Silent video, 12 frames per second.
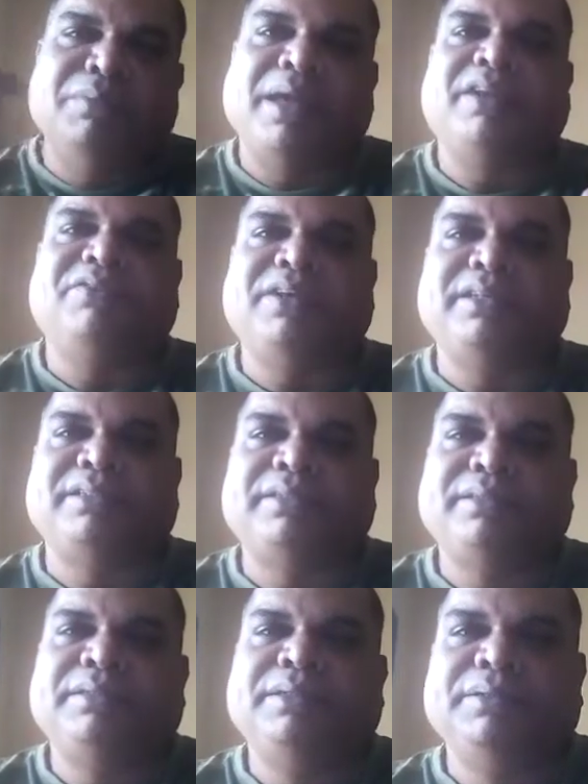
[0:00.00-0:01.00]

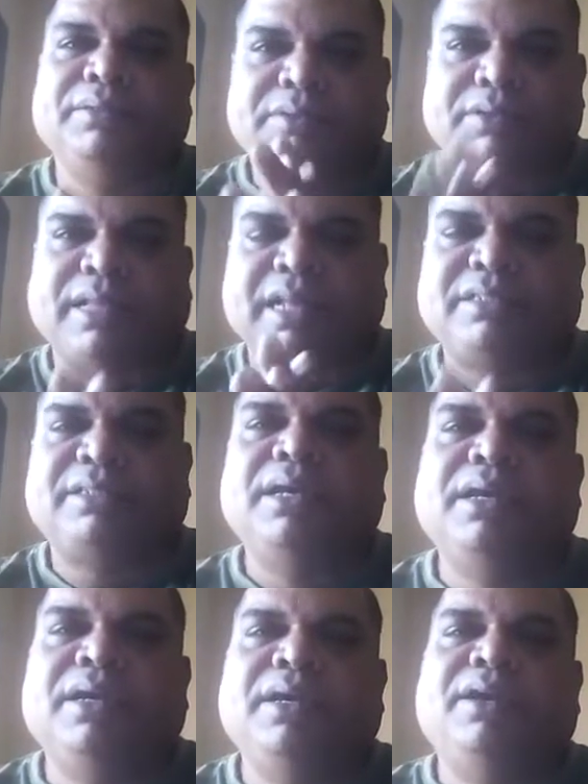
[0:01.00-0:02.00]
manifests. So that's,
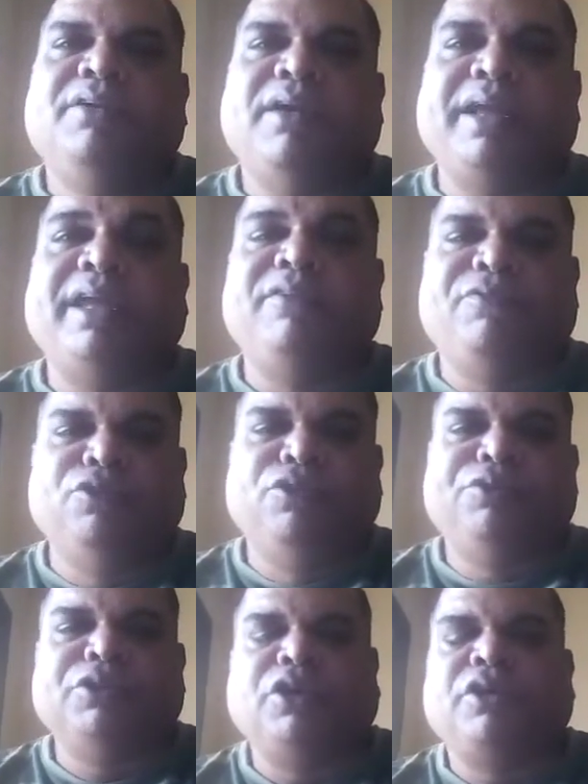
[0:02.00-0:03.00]
again, food
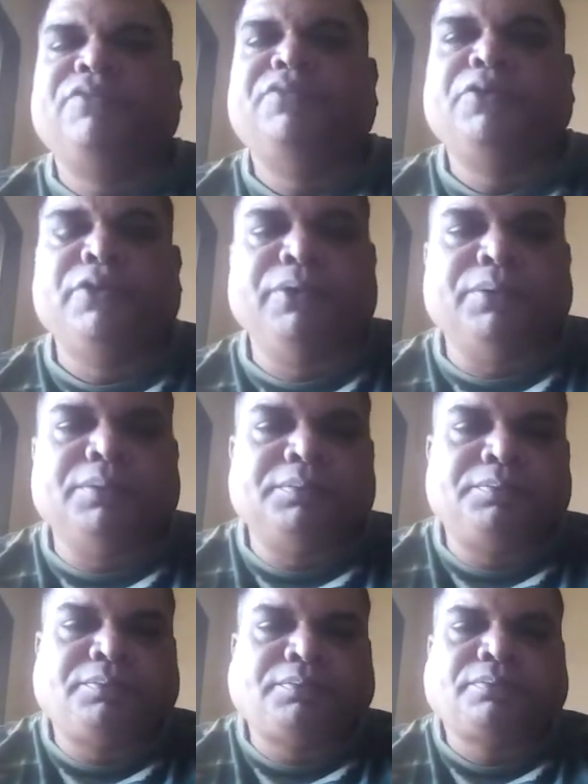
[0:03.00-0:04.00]
for thought for you.
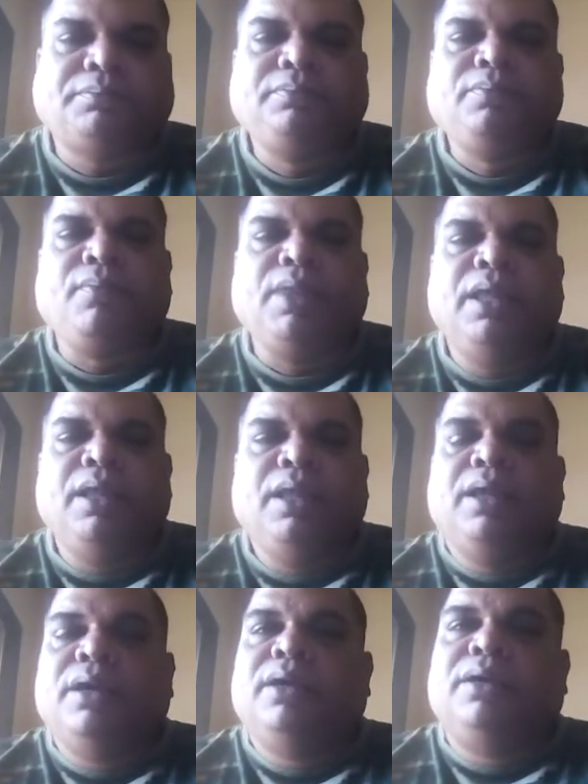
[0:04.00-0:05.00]

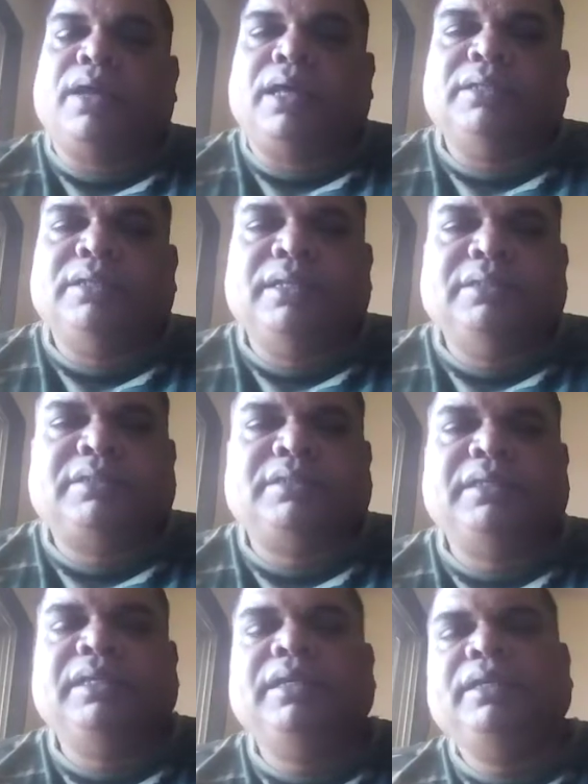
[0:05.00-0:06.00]
Rather than
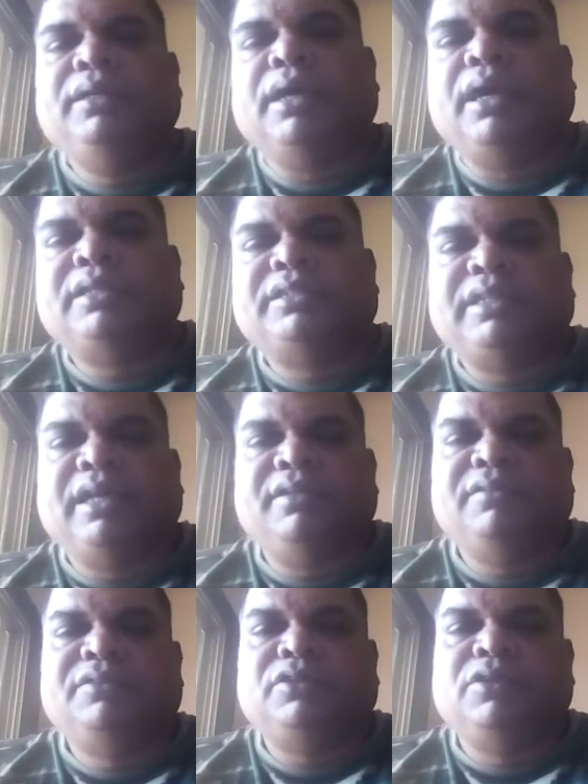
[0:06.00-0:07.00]
seeing
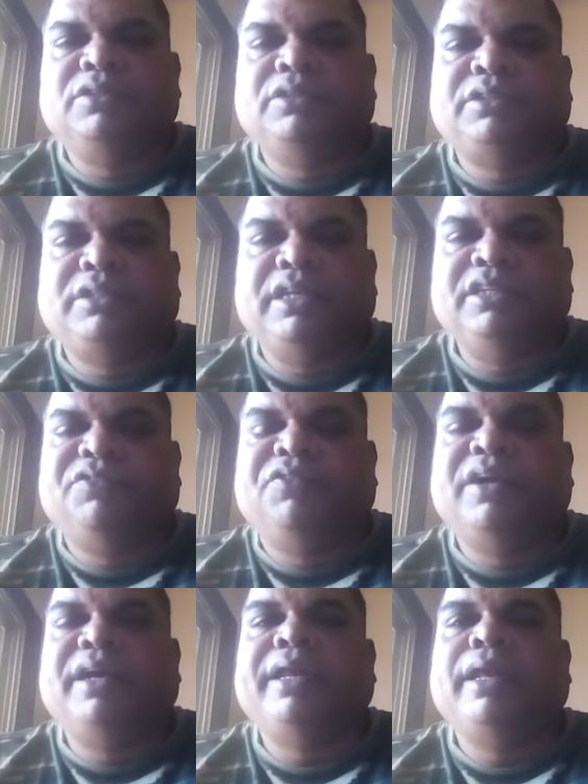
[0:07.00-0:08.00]
ourselves on stage,
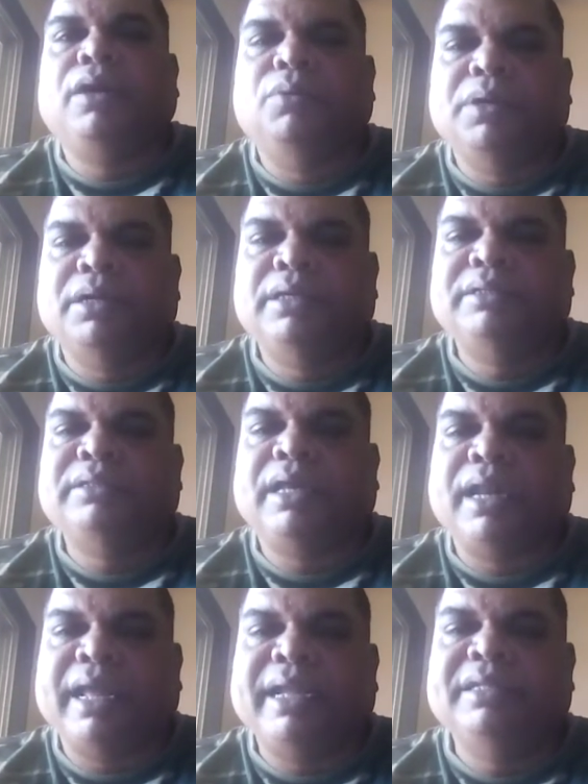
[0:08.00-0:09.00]
forgetting our words, our
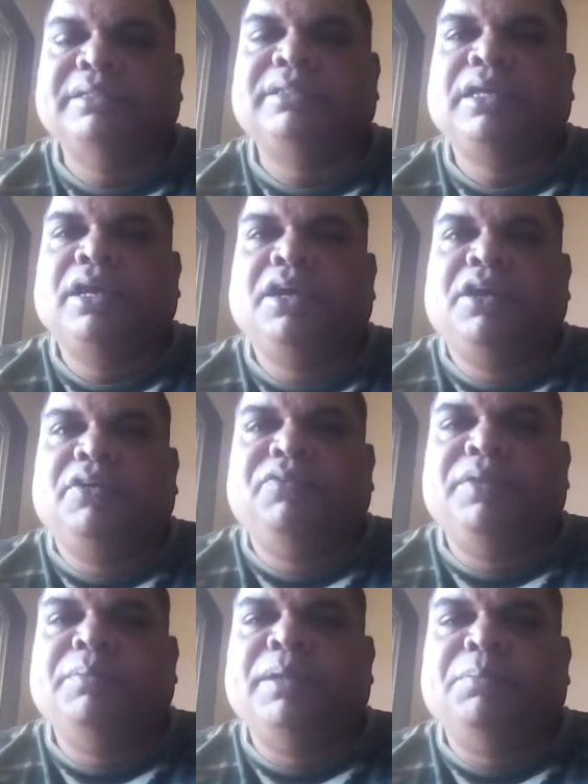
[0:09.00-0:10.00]
lines,
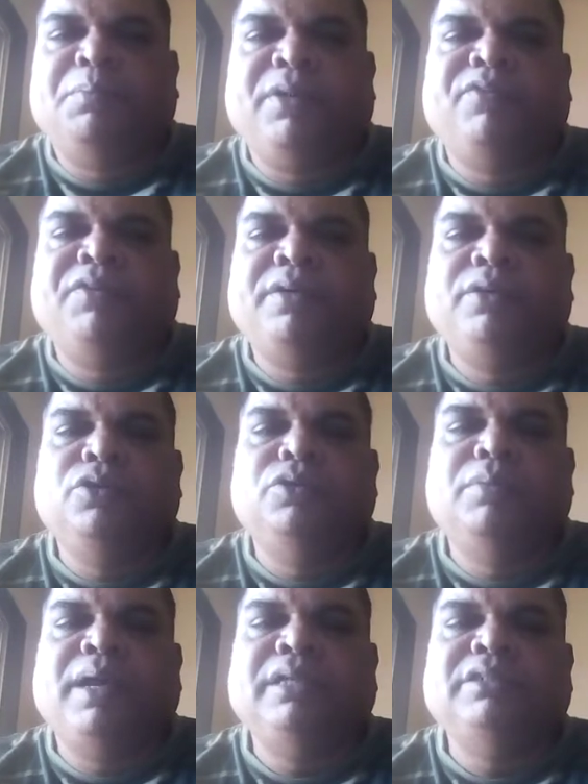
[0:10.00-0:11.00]
we may prefer to
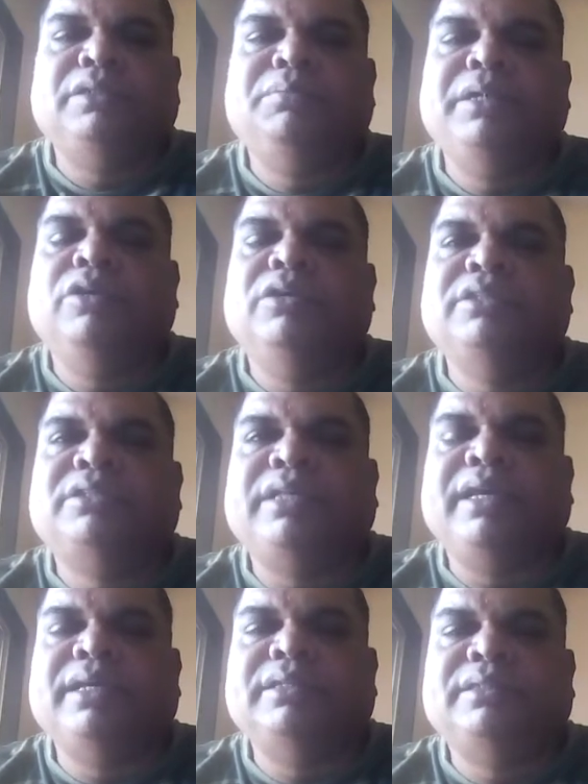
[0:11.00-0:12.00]
imagine being on
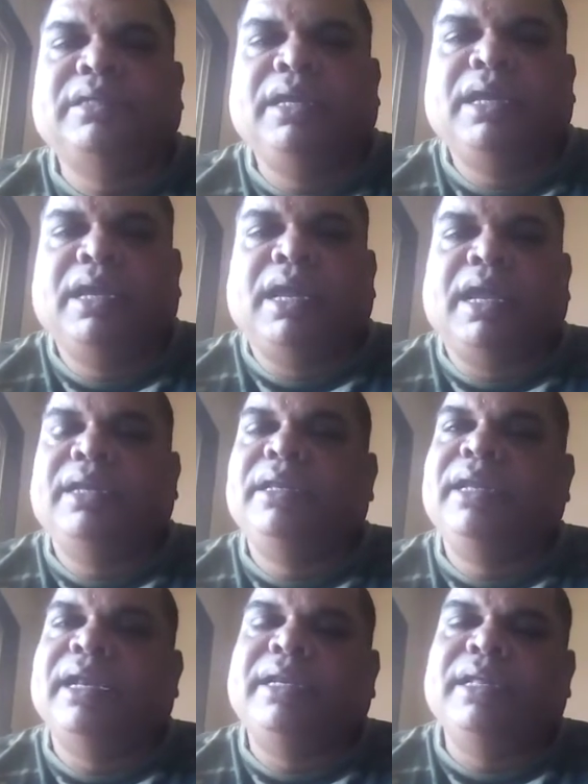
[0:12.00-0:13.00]
stage and
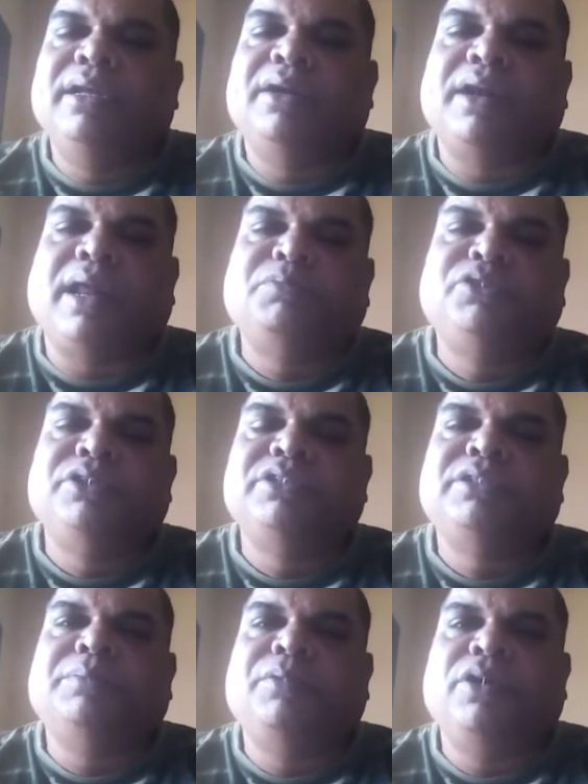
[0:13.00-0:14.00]
getting
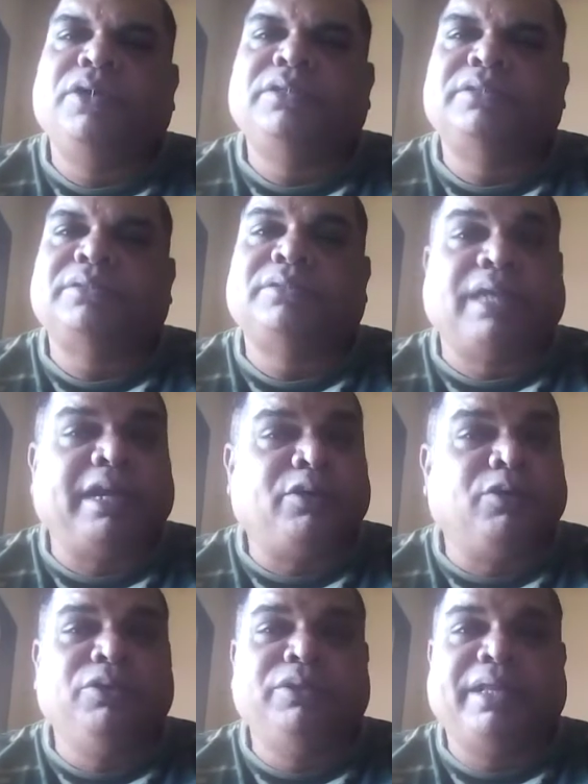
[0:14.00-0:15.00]
rapturous applause. I
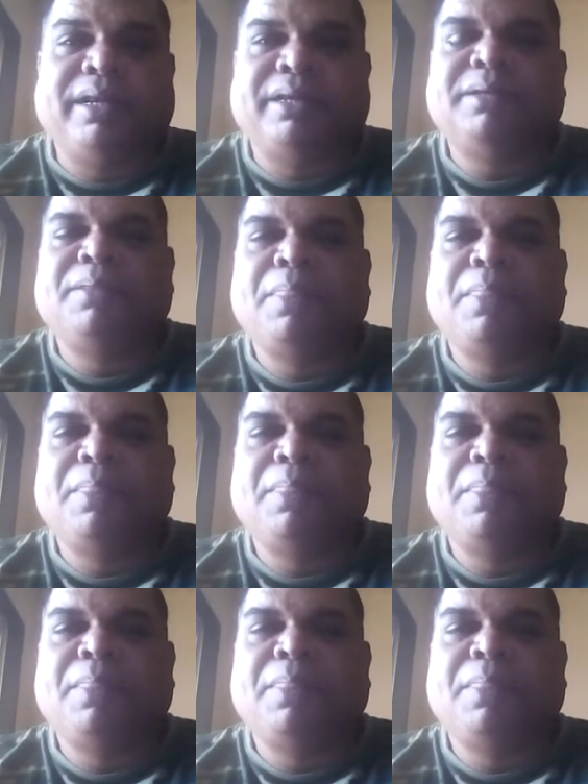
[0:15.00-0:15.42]
told you that.